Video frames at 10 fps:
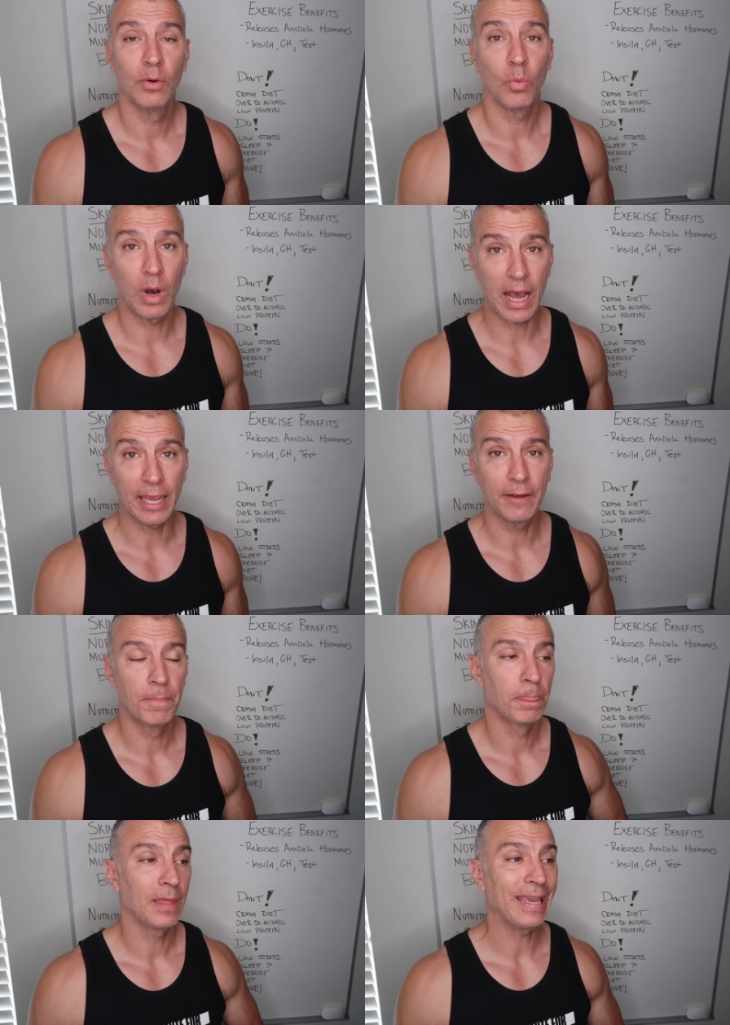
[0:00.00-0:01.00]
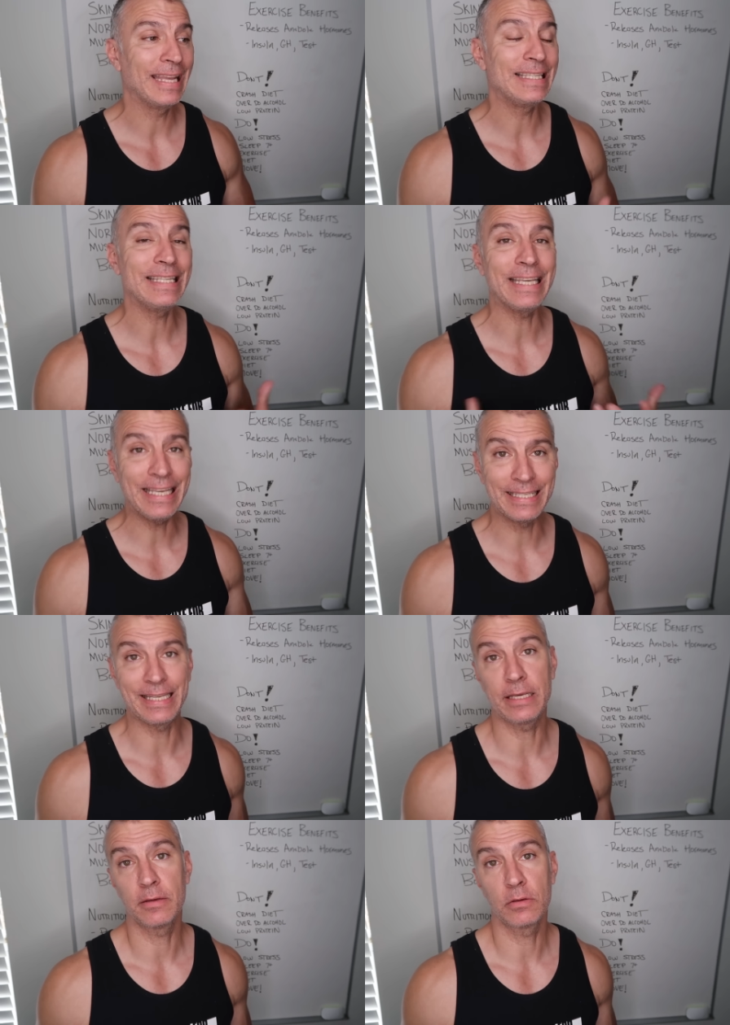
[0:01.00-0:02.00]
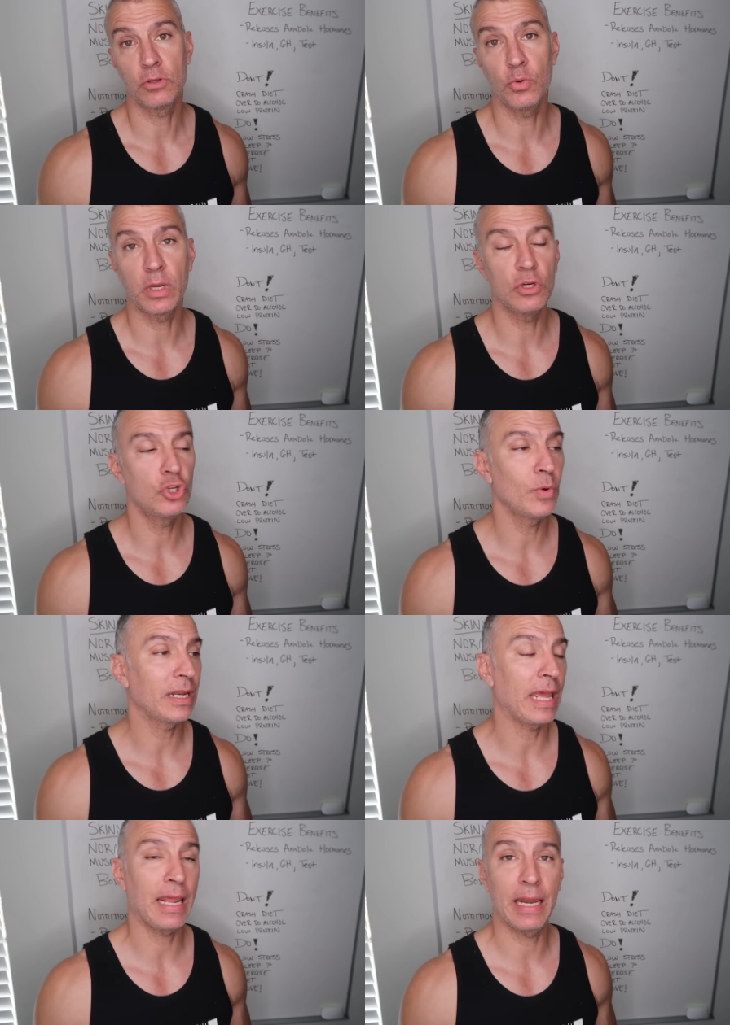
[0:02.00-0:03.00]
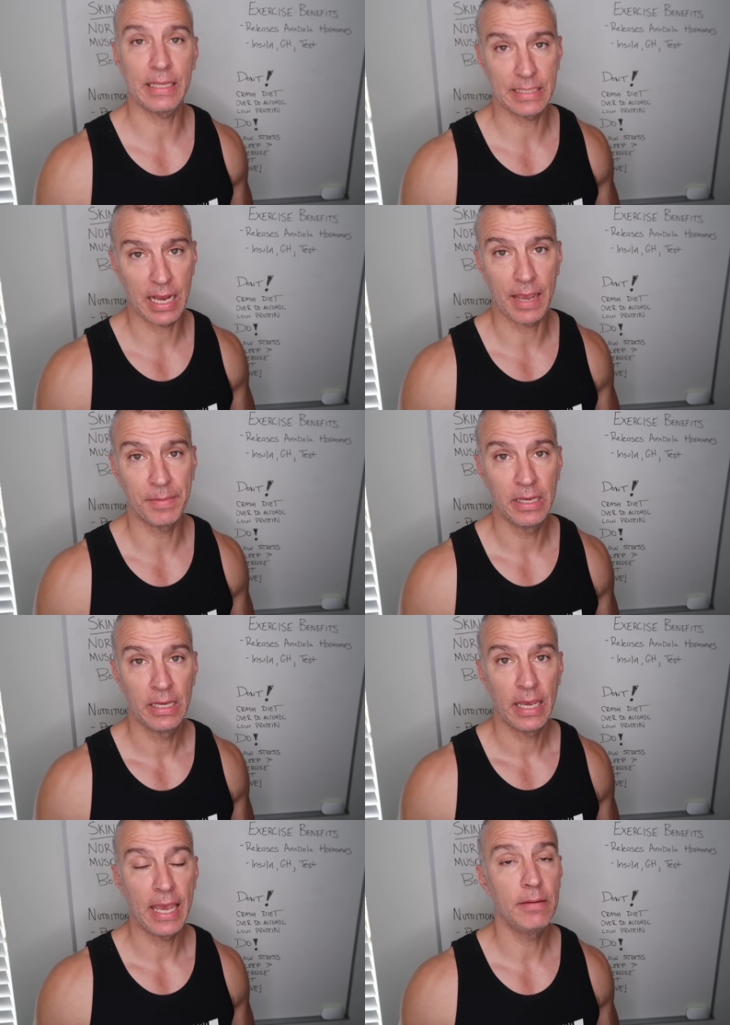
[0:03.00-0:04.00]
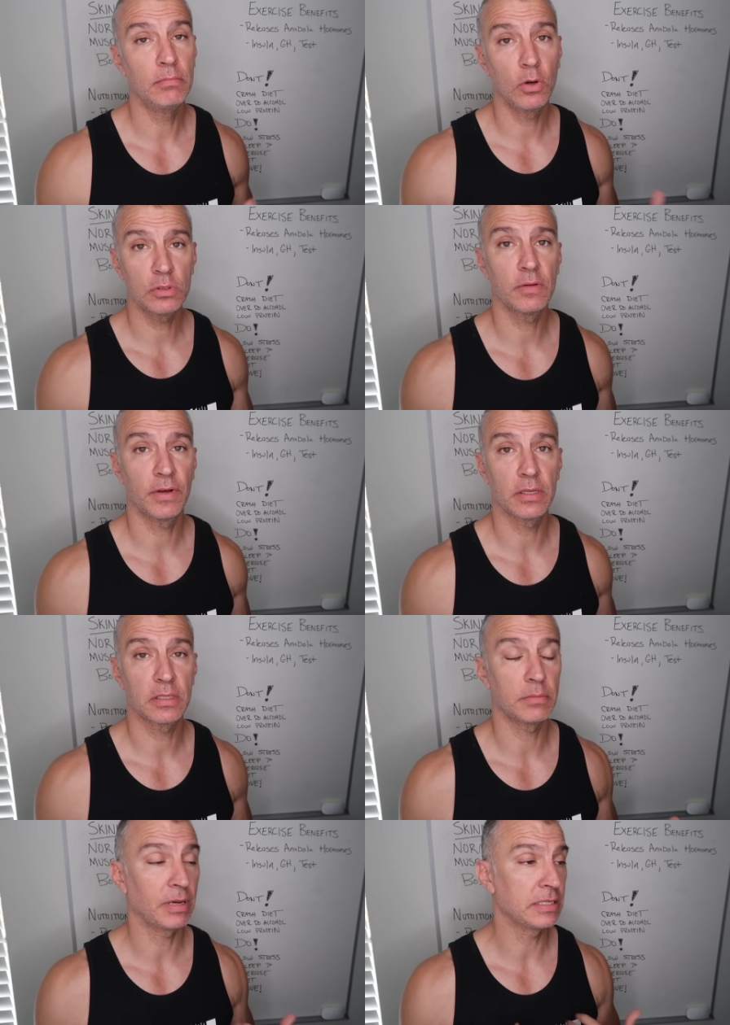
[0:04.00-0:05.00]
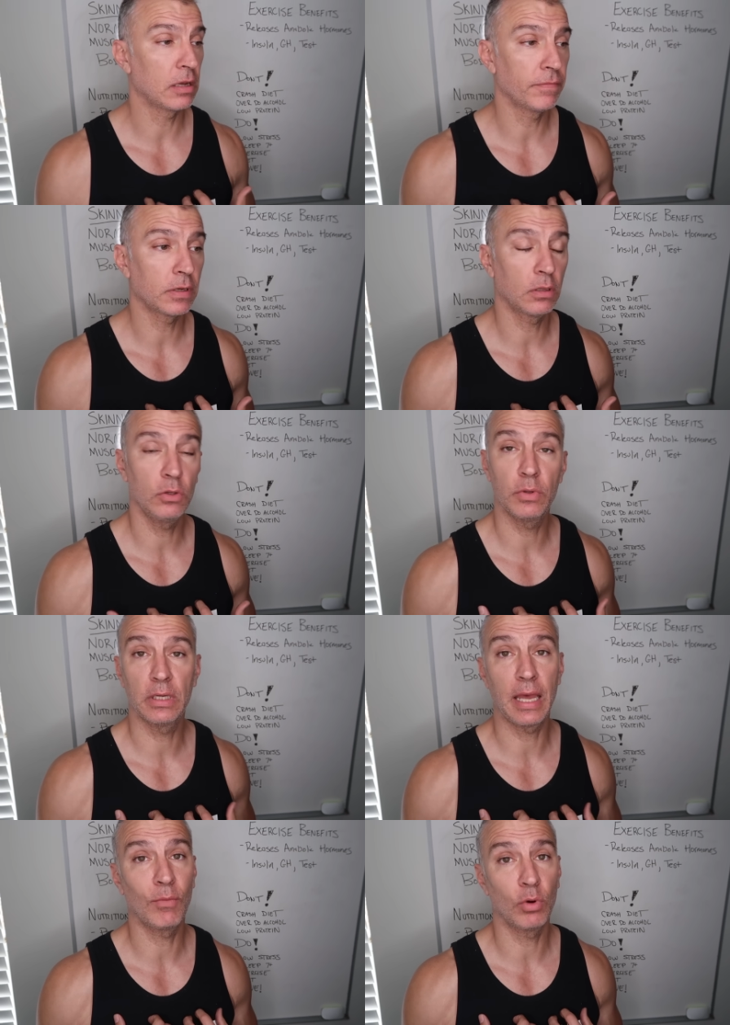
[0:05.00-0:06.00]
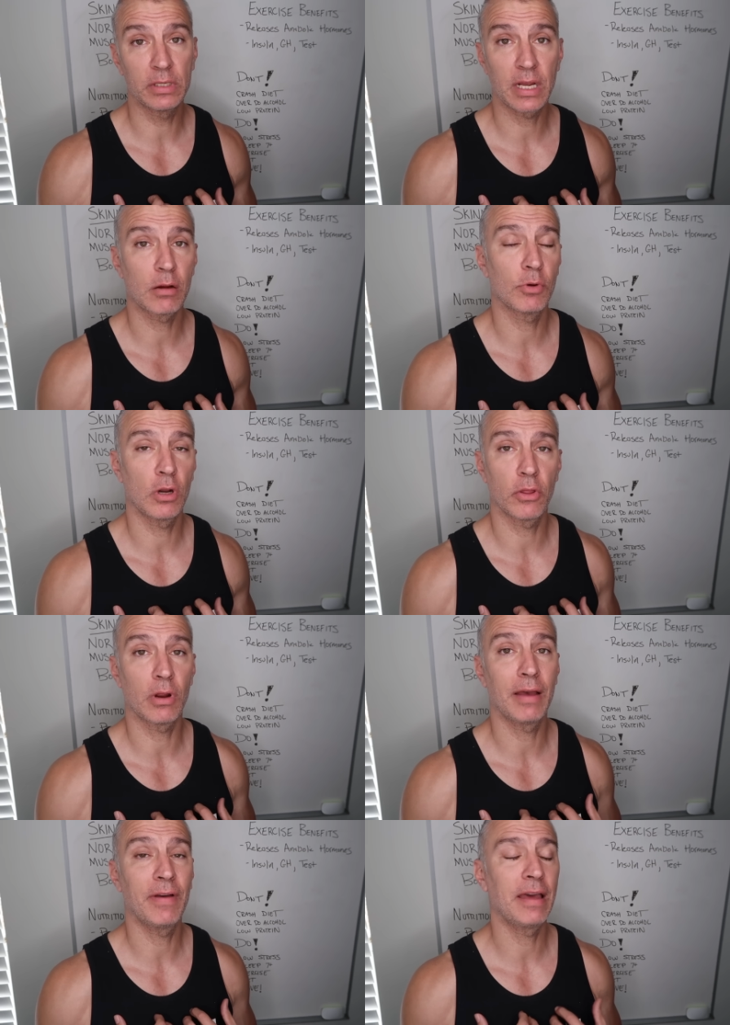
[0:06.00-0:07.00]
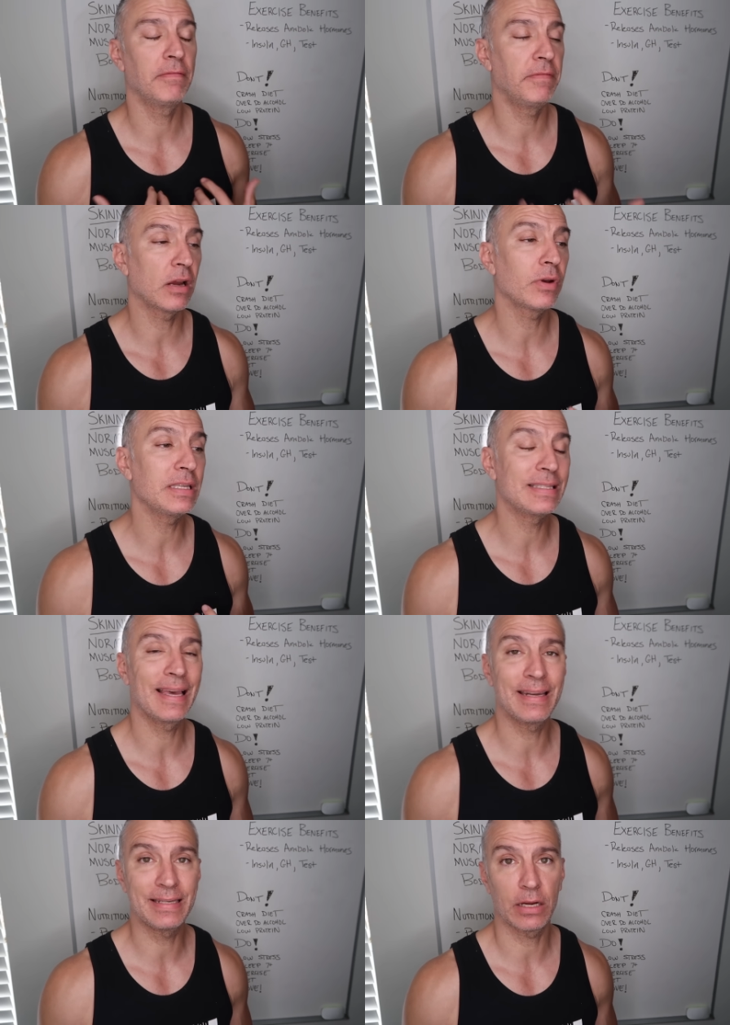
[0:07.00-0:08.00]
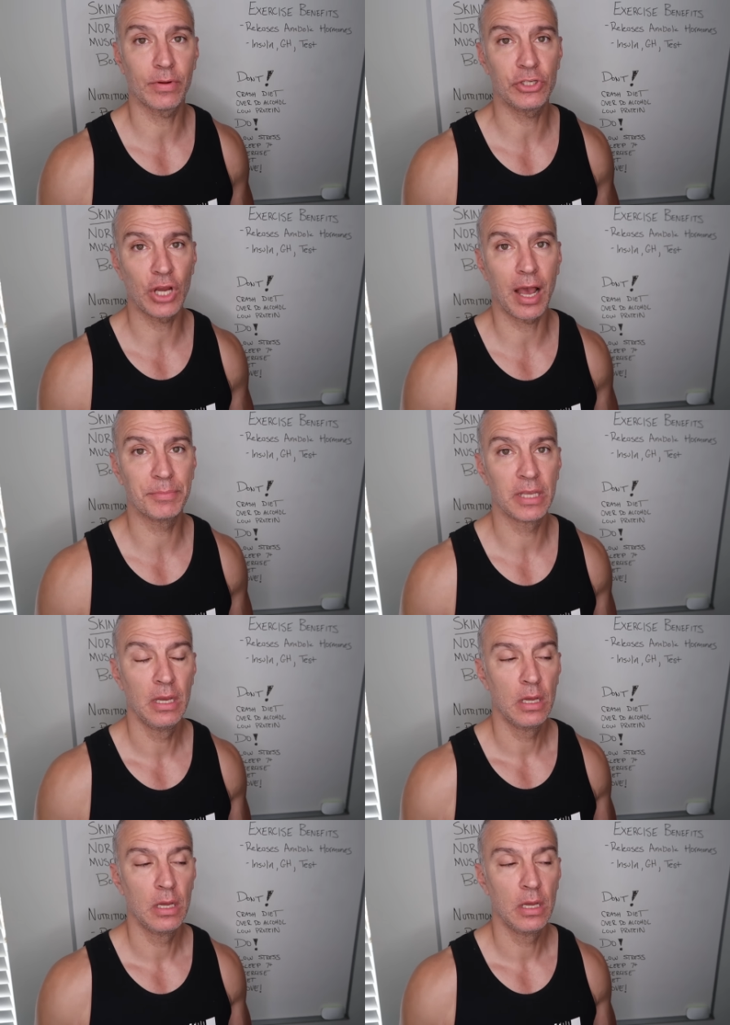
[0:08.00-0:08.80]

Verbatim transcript: Why? It's easy. You can do it at any time. And most of us, myself included, at one time or another have had very sedentary jobs.